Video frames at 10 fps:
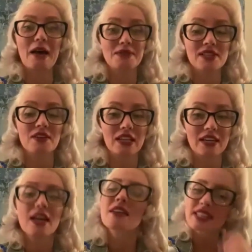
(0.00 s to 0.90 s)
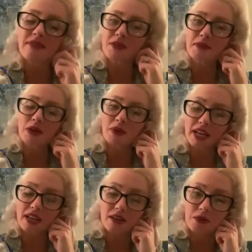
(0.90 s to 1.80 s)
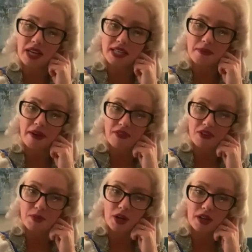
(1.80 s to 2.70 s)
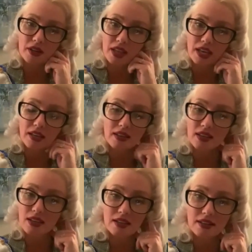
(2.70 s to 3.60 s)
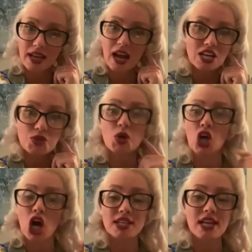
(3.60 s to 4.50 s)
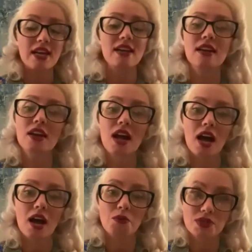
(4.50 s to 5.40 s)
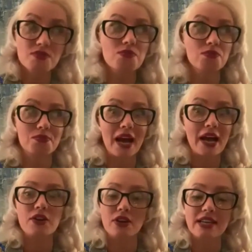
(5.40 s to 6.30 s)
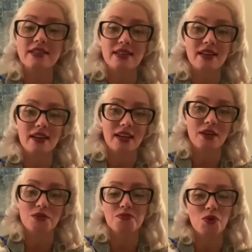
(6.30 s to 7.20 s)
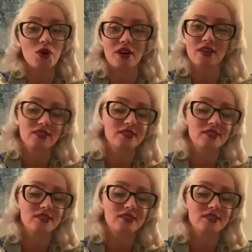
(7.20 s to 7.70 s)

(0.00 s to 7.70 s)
absolutely. Same for me. When I did my first book, that the actual content was rather easy, and it was more,